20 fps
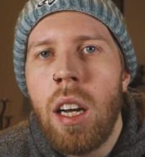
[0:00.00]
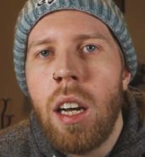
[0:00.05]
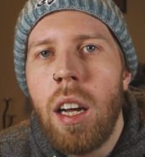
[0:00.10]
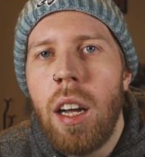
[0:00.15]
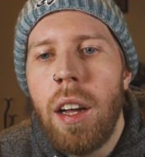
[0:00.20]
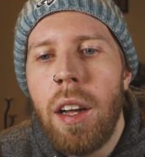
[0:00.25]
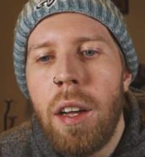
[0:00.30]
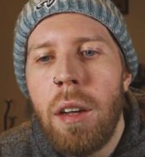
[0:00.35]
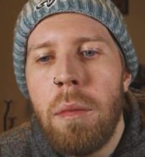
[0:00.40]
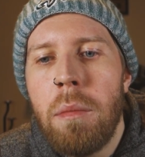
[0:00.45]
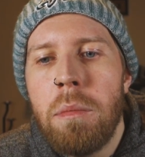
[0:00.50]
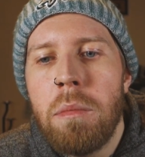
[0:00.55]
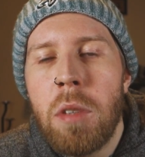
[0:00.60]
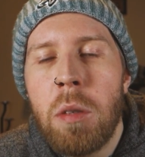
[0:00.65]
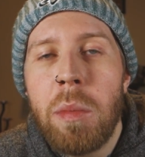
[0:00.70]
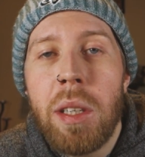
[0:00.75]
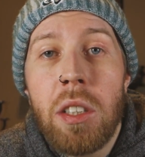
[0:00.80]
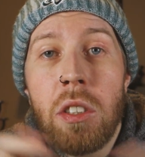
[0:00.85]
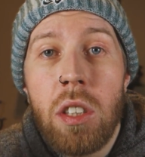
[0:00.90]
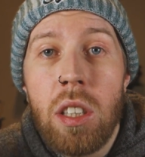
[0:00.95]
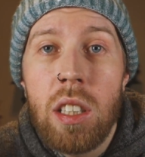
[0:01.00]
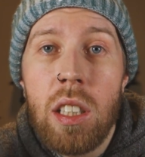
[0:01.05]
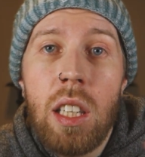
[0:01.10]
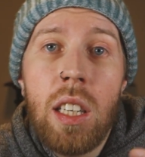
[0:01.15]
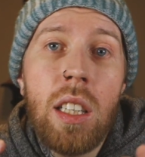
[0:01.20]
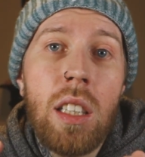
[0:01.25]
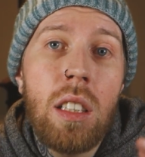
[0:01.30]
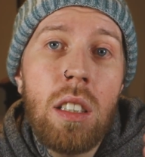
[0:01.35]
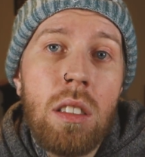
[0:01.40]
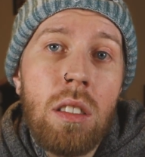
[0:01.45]
But make sure you
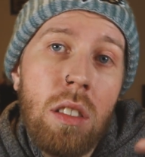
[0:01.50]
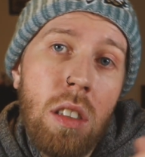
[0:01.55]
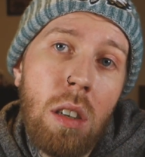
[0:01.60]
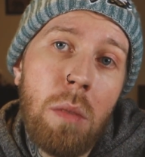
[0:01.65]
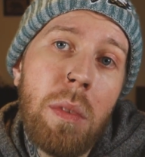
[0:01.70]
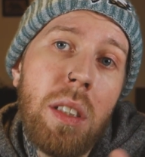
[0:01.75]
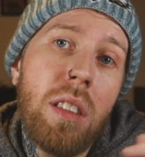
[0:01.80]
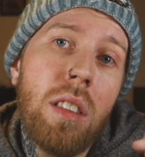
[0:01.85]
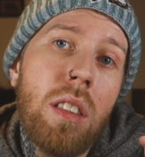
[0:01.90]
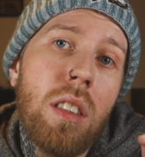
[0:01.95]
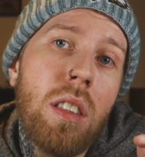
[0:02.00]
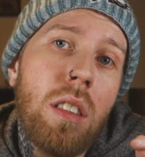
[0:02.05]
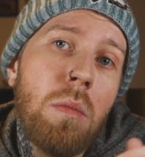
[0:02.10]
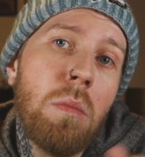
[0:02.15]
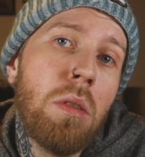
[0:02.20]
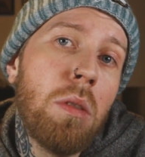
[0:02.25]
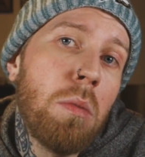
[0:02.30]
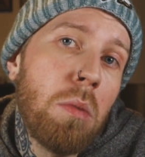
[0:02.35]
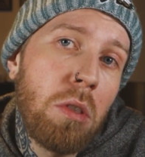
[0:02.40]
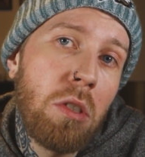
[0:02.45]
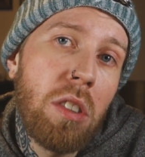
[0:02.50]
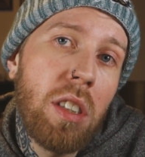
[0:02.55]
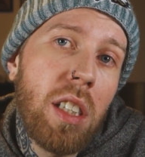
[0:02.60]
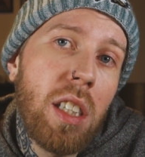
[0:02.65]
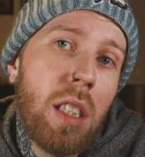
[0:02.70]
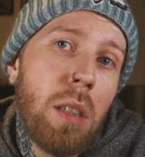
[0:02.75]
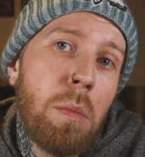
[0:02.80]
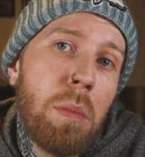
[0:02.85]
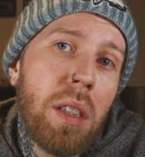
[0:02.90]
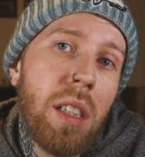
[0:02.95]
like, comment and
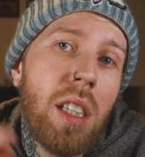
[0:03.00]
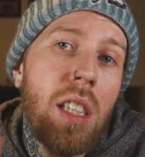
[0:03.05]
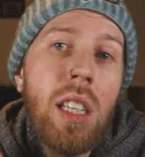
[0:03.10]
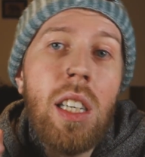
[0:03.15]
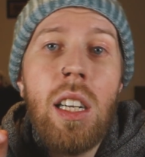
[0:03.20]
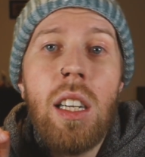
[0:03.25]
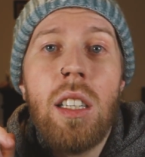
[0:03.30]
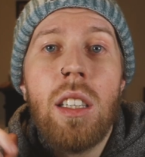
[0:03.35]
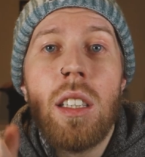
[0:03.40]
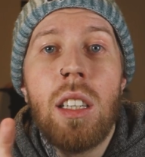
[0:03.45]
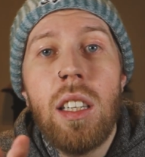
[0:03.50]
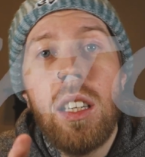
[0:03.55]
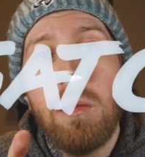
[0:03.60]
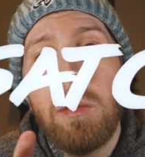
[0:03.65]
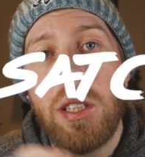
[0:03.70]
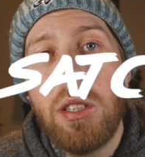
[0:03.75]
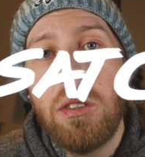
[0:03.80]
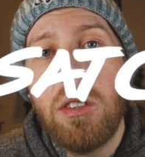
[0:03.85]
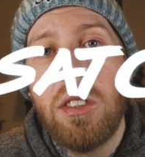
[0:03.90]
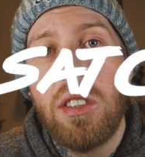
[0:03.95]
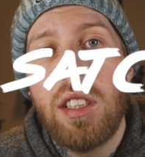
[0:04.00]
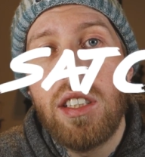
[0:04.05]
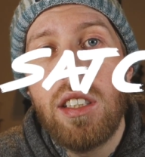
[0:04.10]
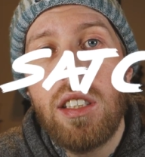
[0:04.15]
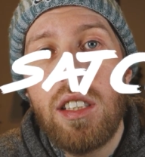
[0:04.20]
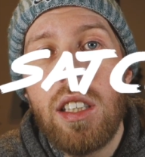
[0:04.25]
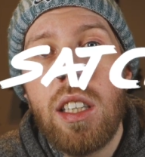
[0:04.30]
subscribe, and let me know what you think,